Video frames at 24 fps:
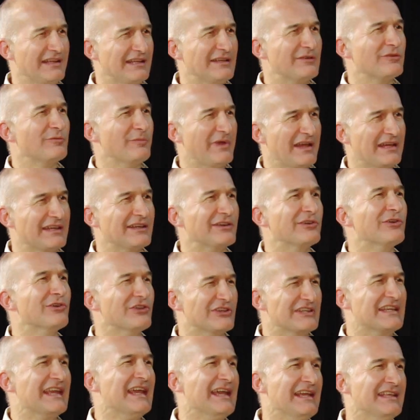I need to make a
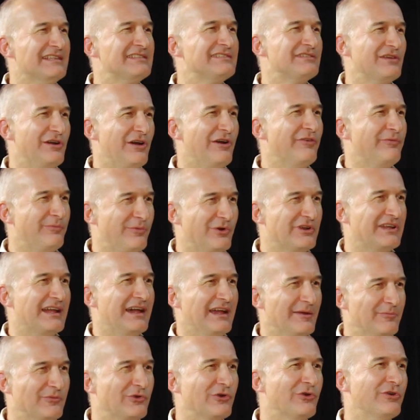good guess of what
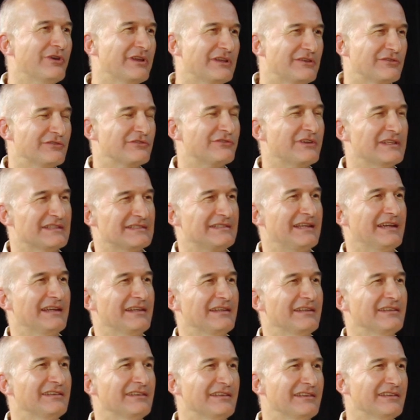I'm going to
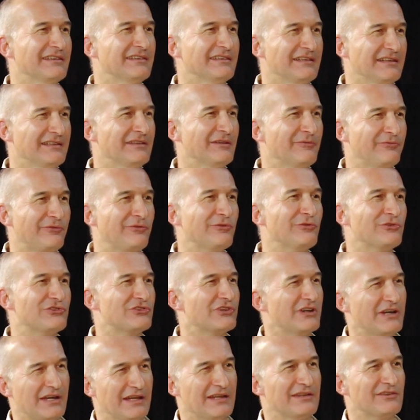translate in the in the
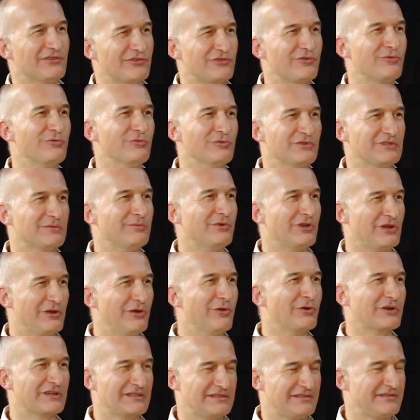future and choose what
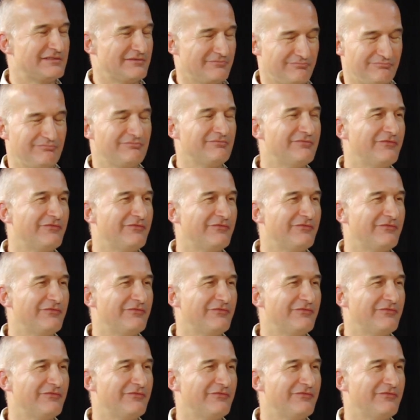looks